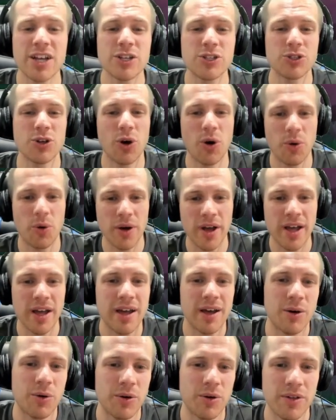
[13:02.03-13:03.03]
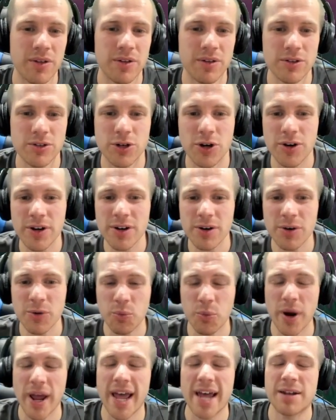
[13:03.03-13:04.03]
So turning
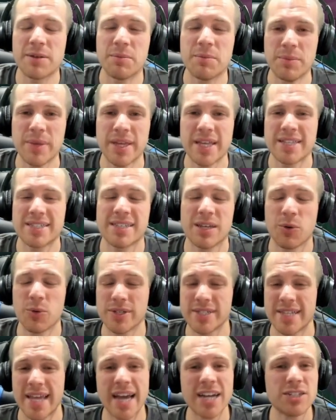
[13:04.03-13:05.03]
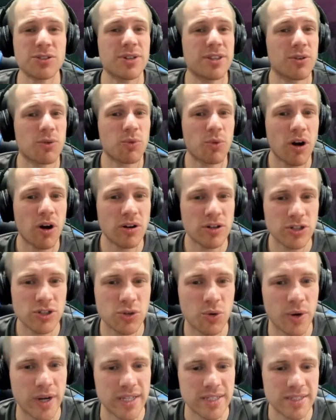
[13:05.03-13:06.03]
red means it was actually the wrong
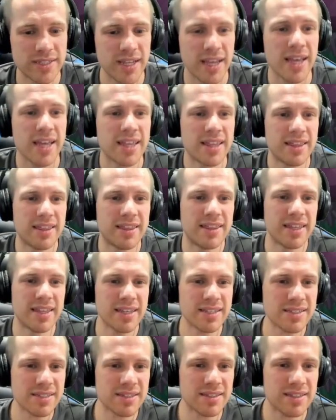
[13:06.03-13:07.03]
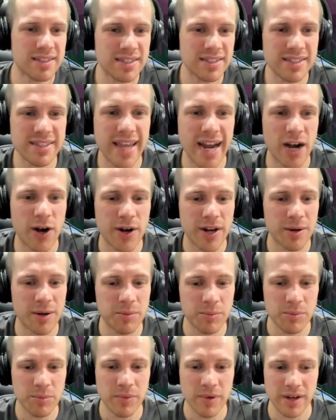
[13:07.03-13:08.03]
choice. This
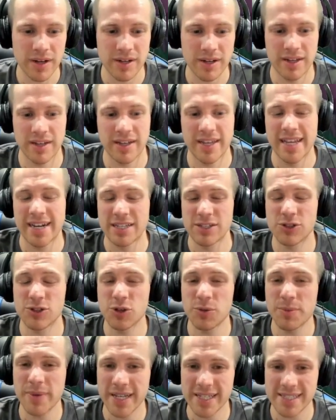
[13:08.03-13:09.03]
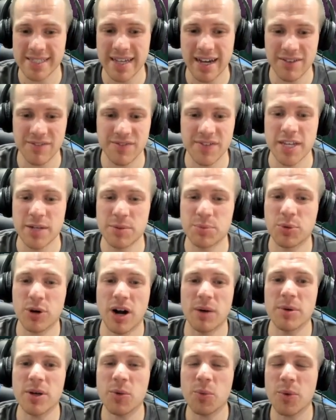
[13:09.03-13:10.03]
Carium, again, assuming it's not feed,
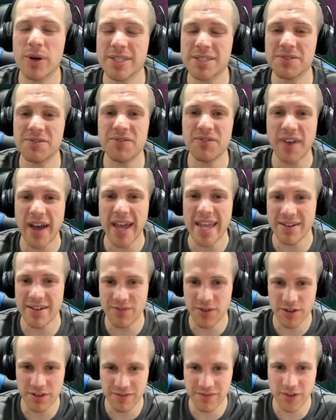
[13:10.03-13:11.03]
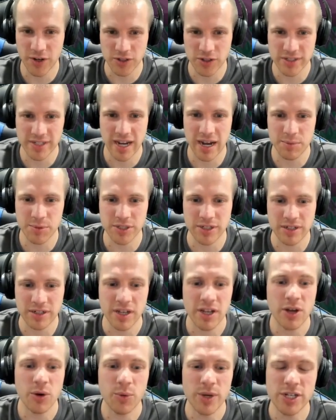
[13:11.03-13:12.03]
probably wants fight for the first option.
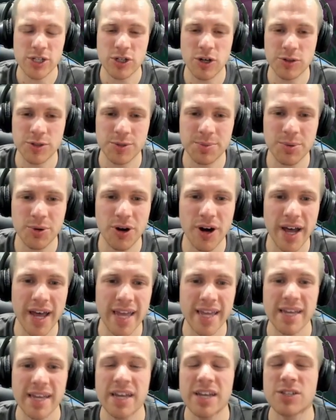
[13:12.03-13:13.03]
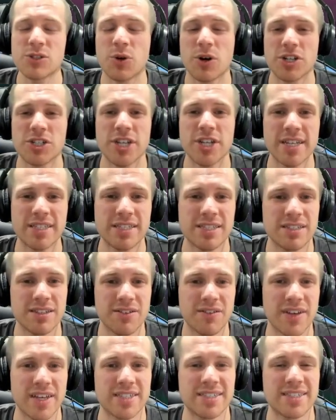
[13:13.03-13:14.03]
We chose play, so our chances
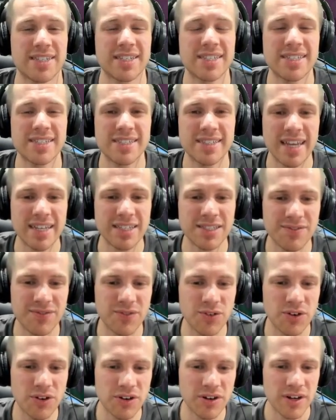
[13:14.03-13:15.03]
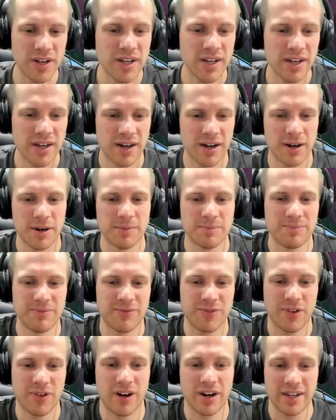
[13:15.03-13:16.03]
of a successful
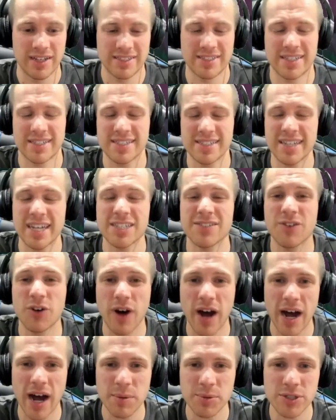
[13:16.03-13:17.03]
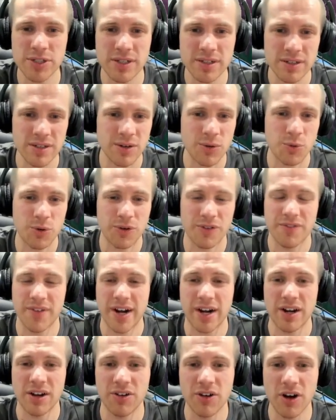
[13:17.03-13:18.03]
option were
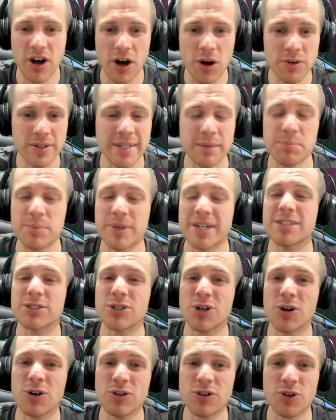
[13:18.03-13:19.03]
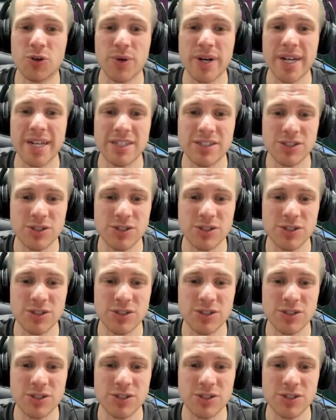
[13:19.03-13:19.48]
very low, but it turned green.